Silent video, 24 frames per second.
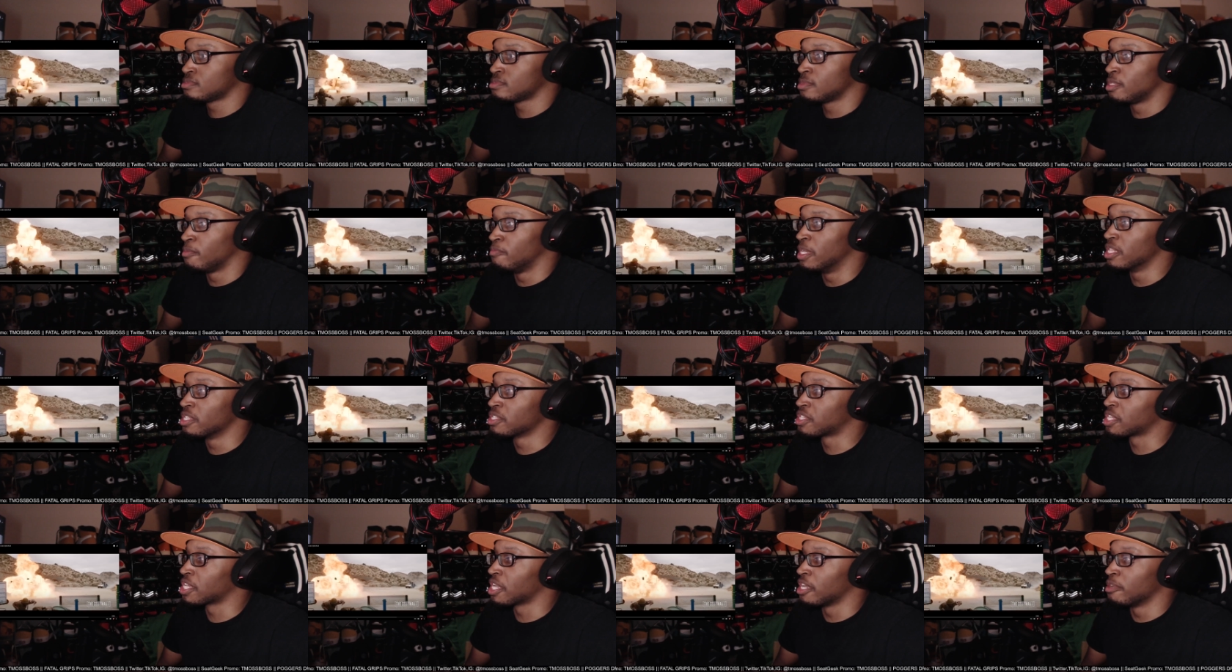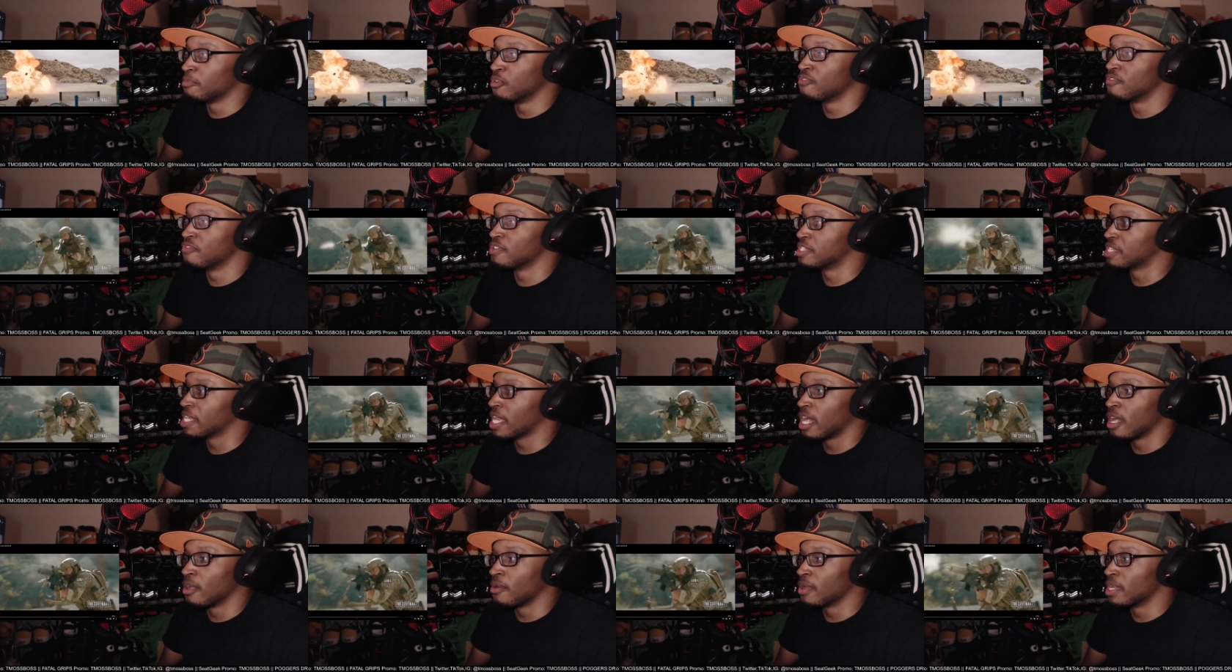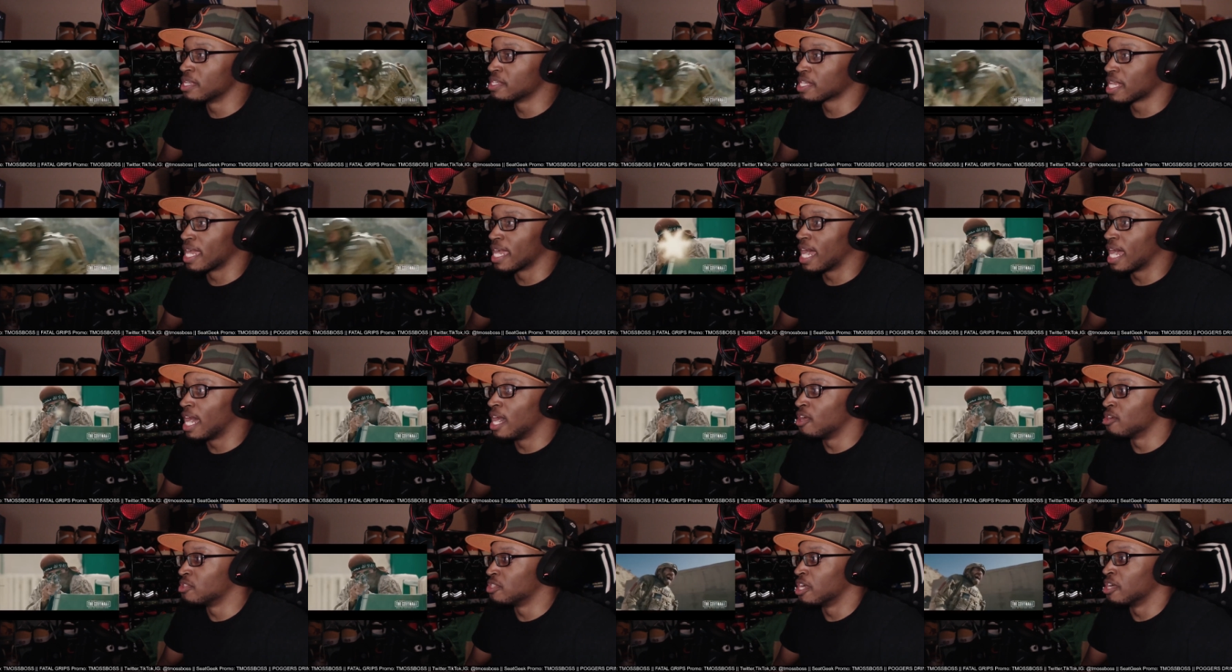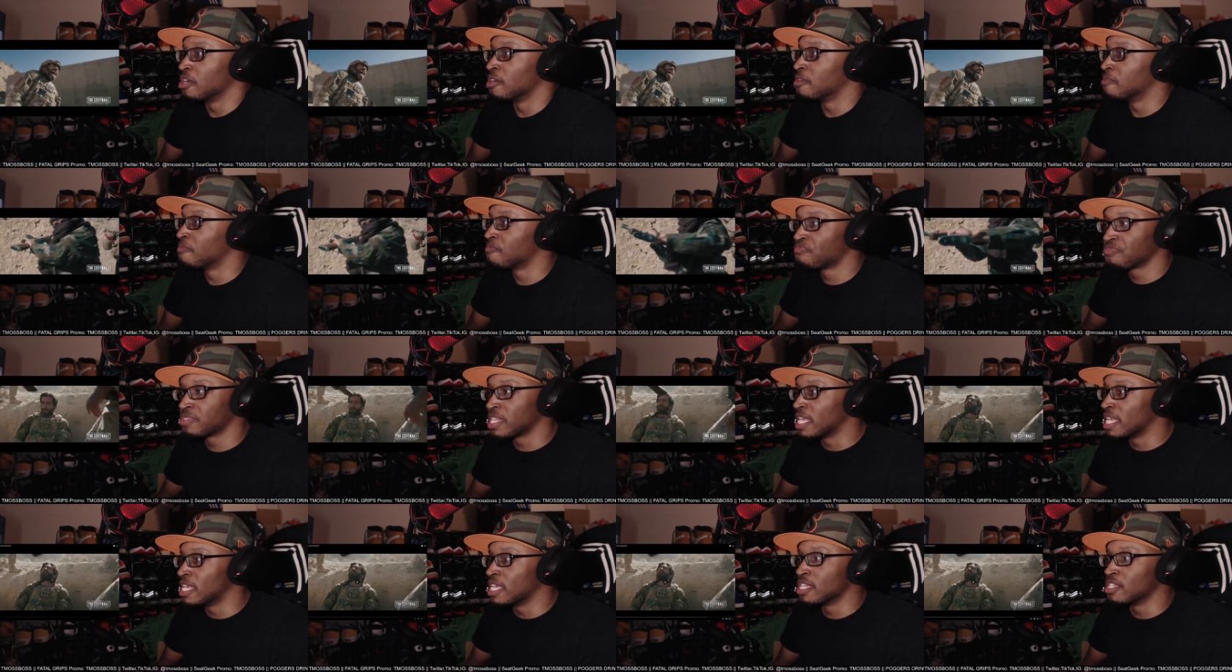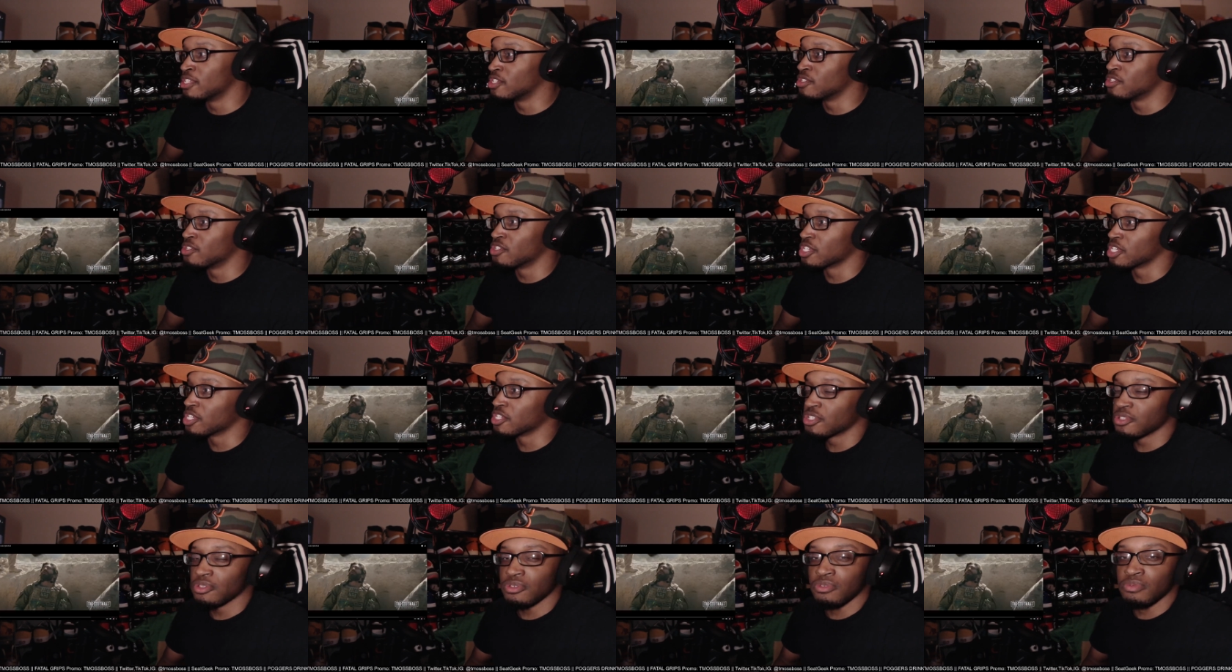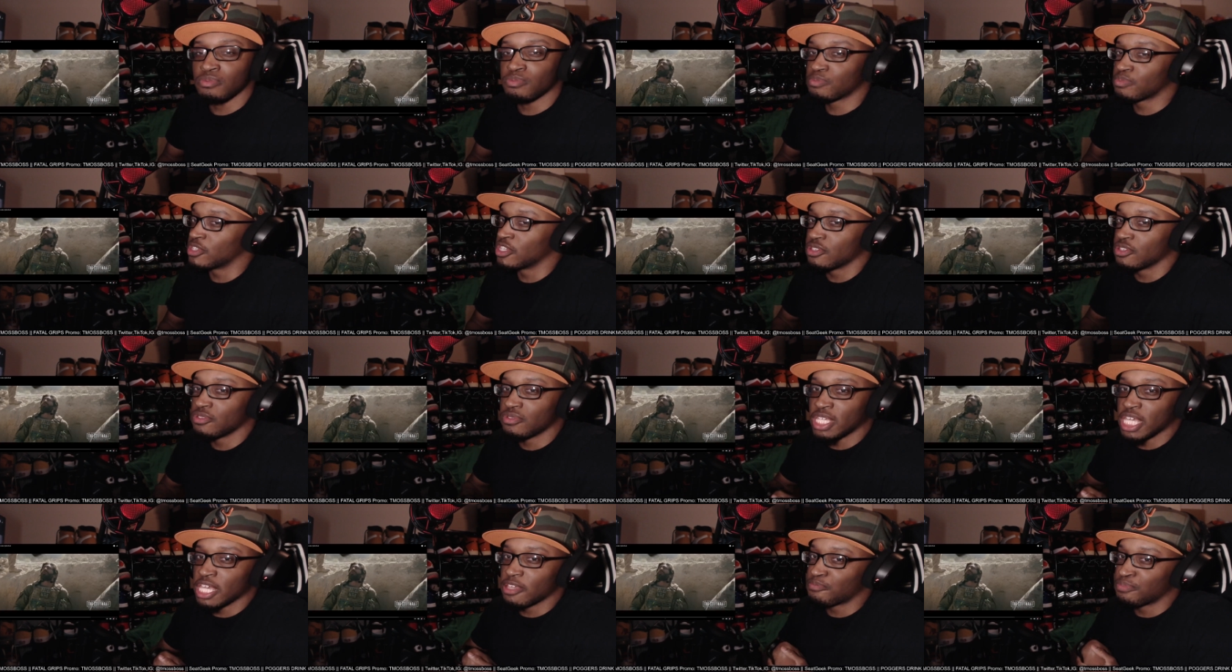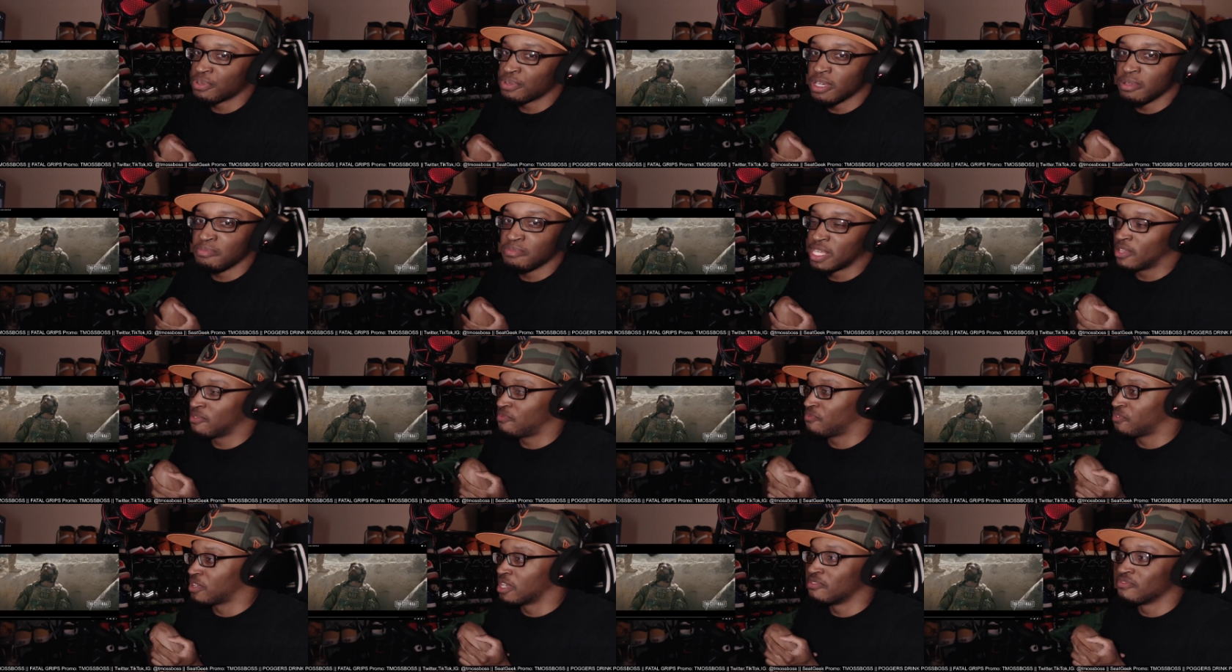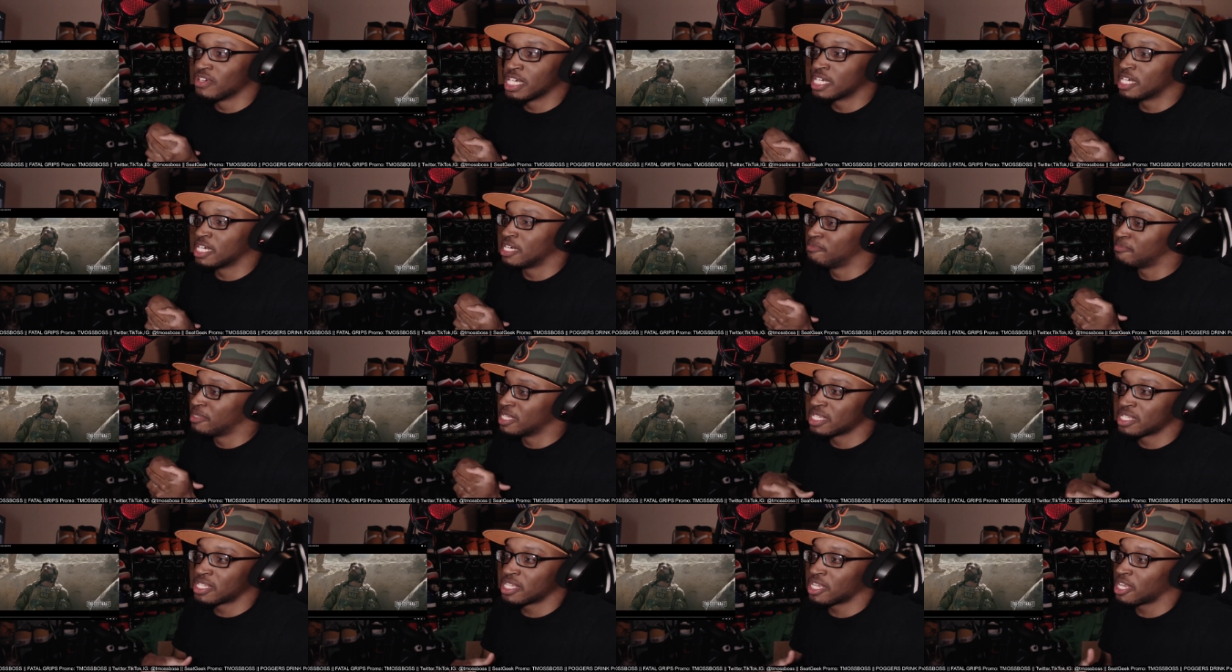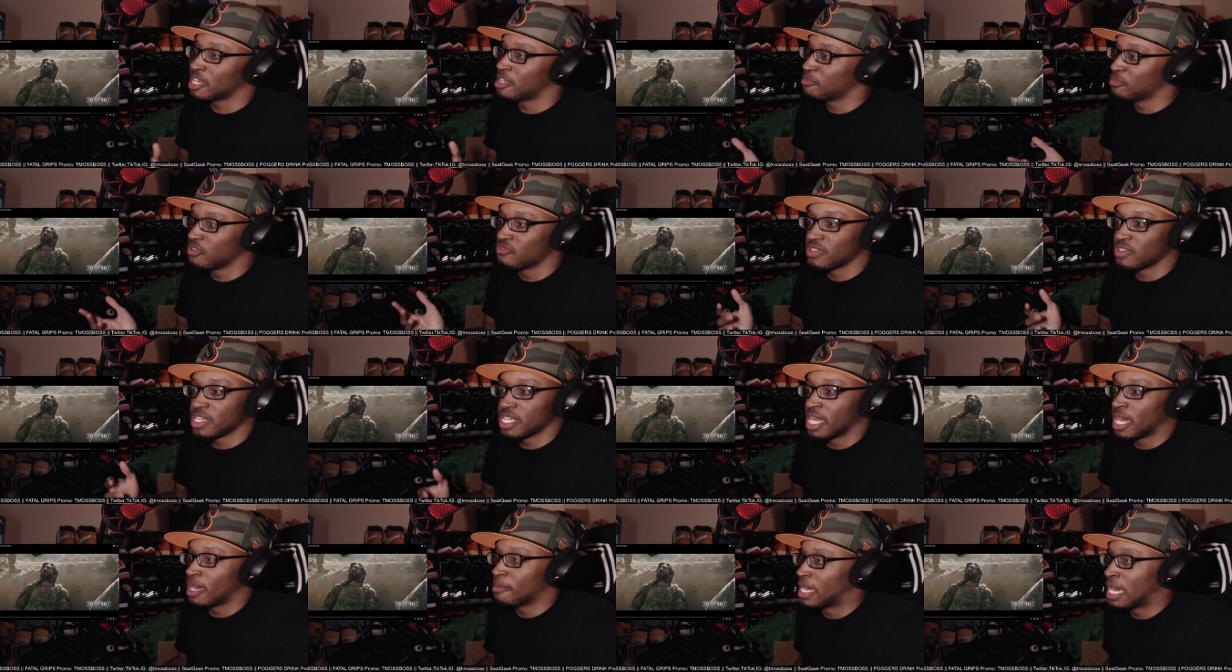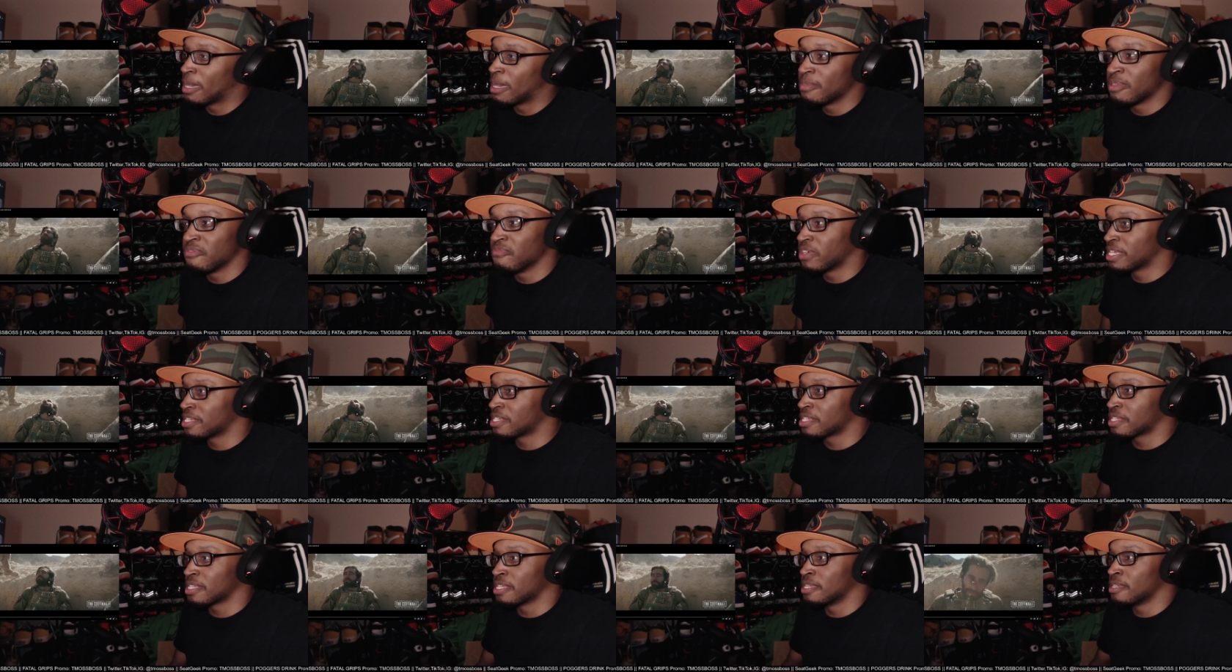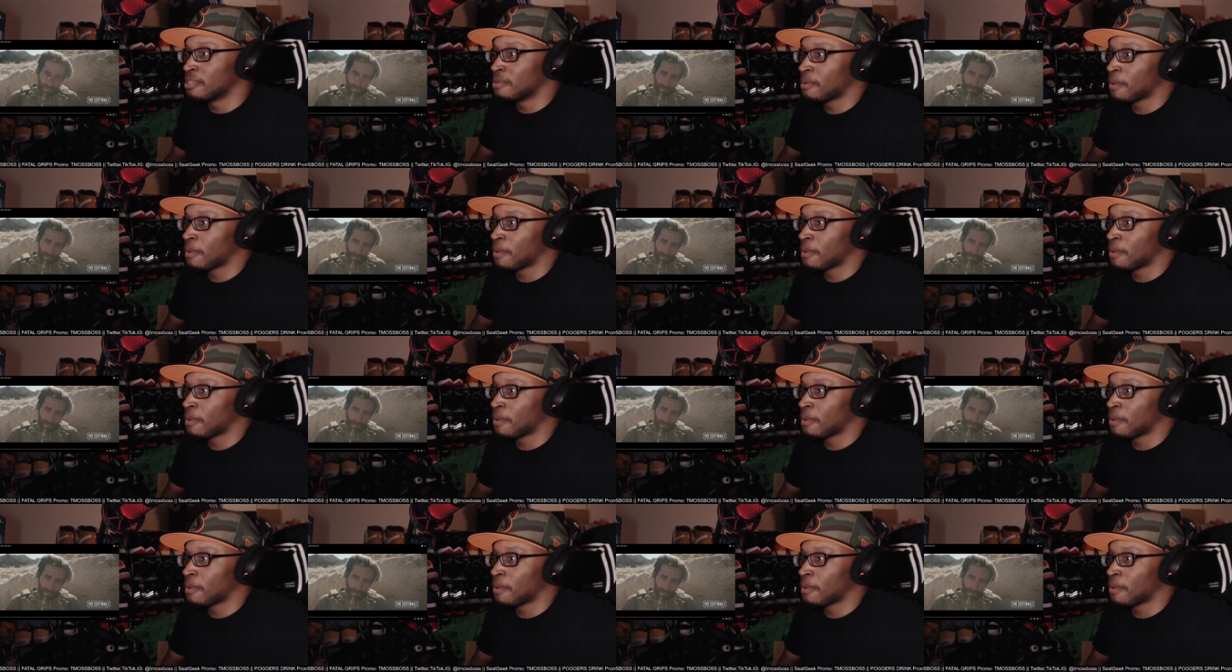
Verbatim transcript: Military movies, they always like, I don't know. If you just you get put me in front of a good military movie, I'm invested.